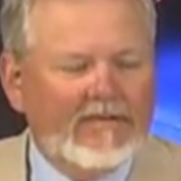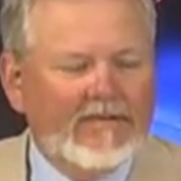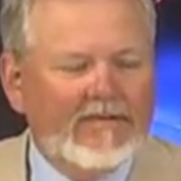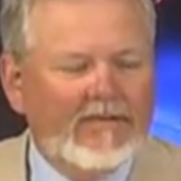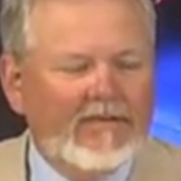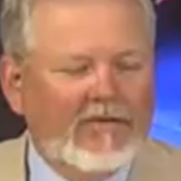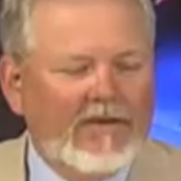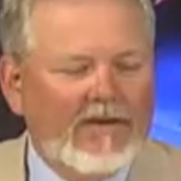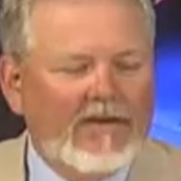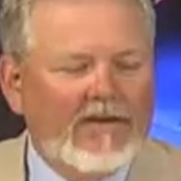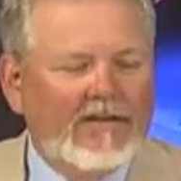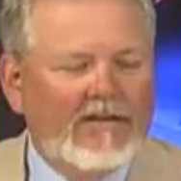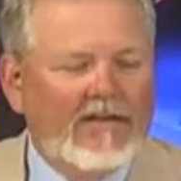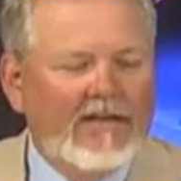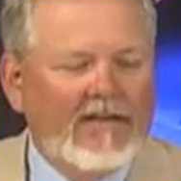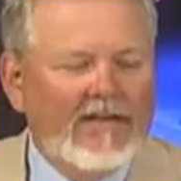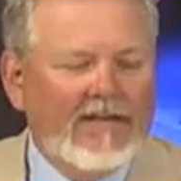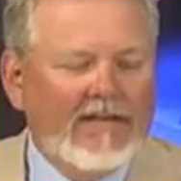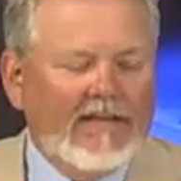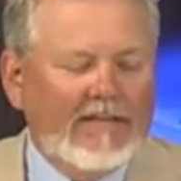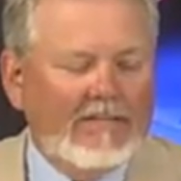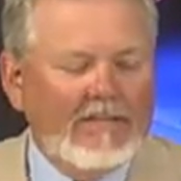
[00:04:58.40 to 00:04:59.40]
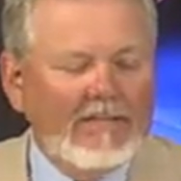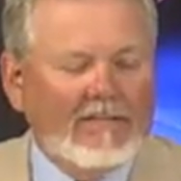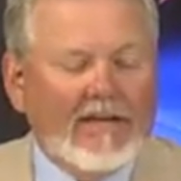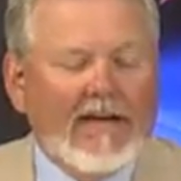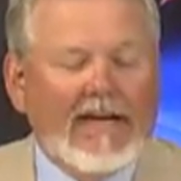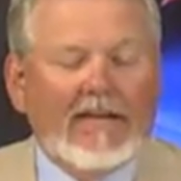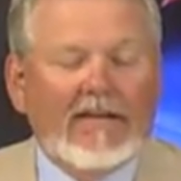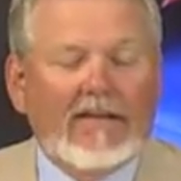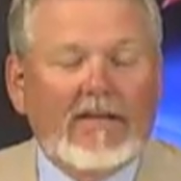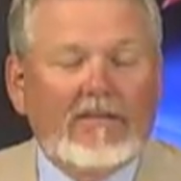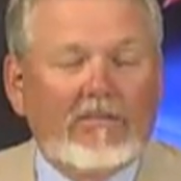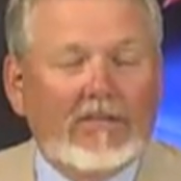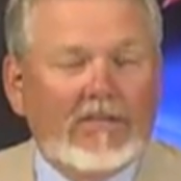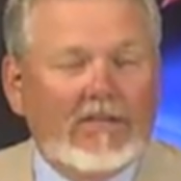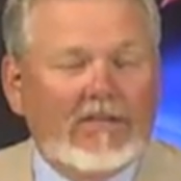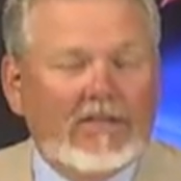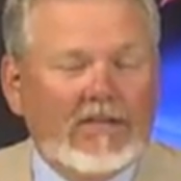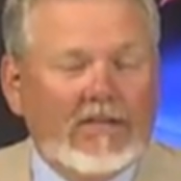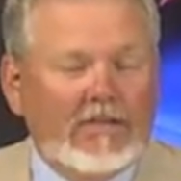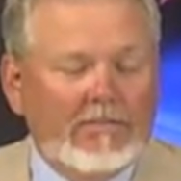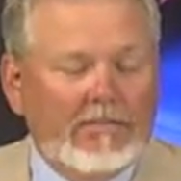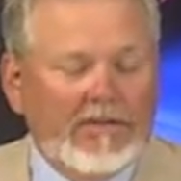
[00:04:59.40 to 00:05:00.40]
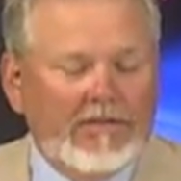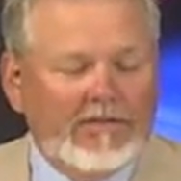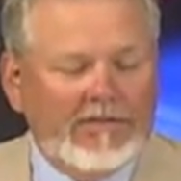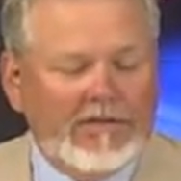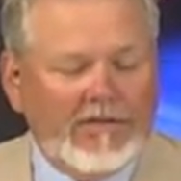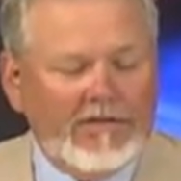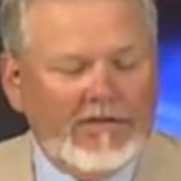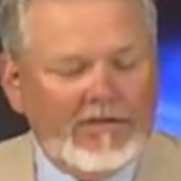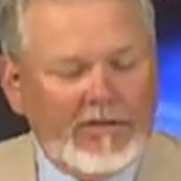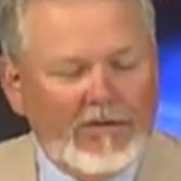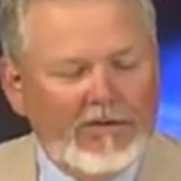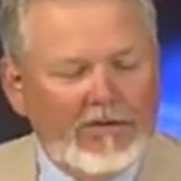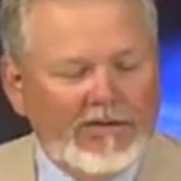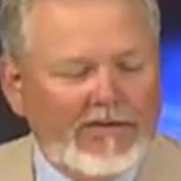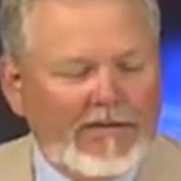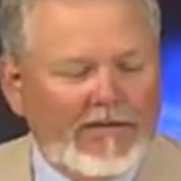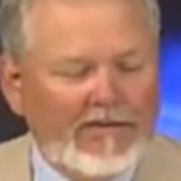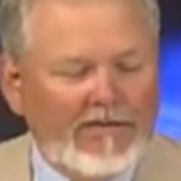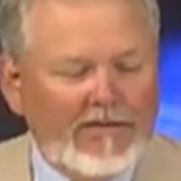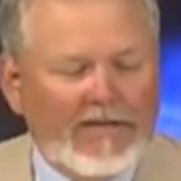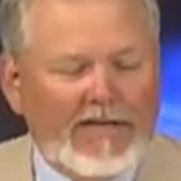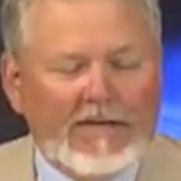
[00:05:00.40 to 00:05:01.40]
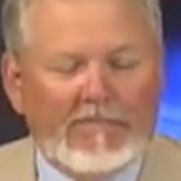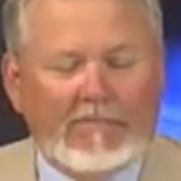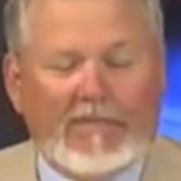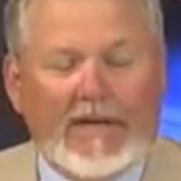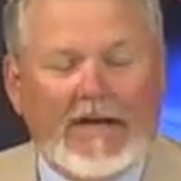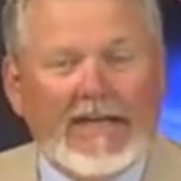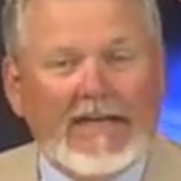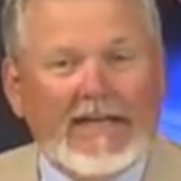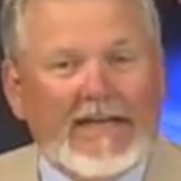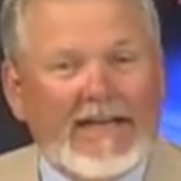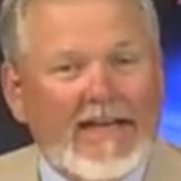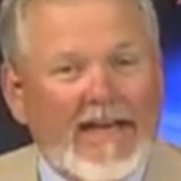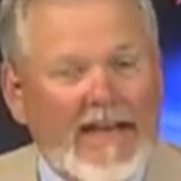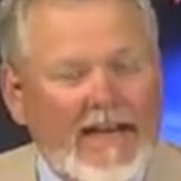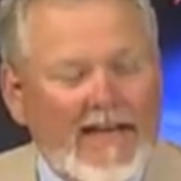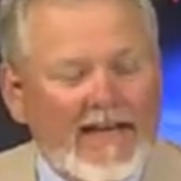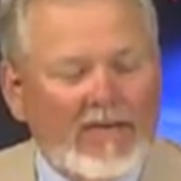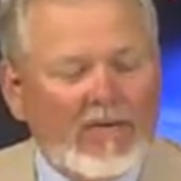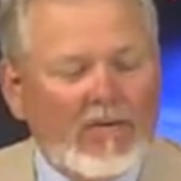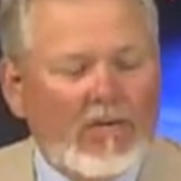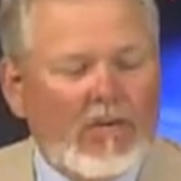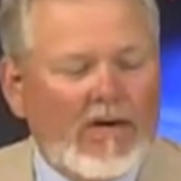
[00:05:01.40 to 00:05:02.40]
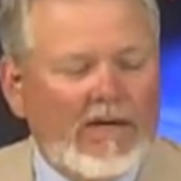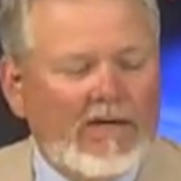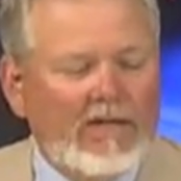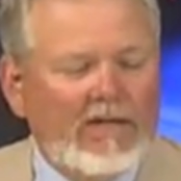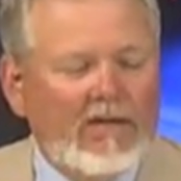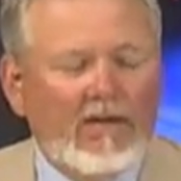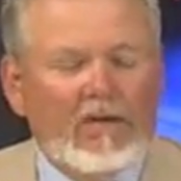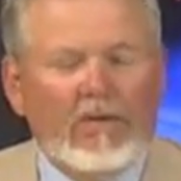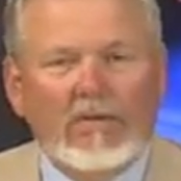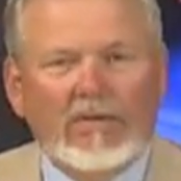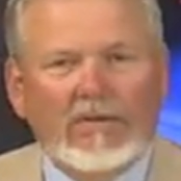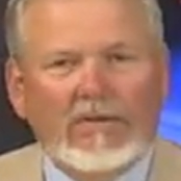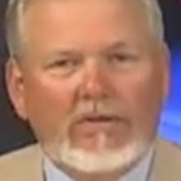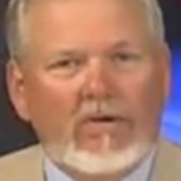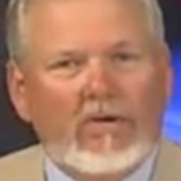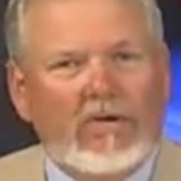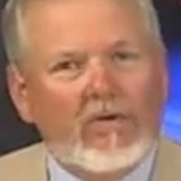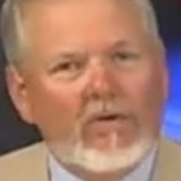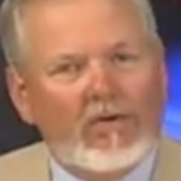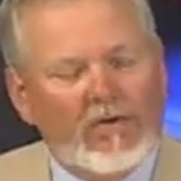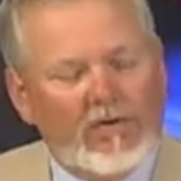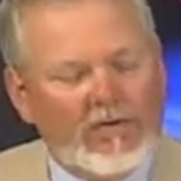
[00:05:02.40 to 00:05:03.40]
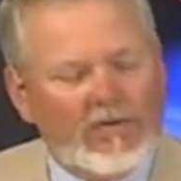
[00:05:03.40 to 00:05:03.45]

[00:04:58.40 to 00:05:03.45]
You're right. Let me back up just a little bit for the viewers out there that might not quite know what's going on.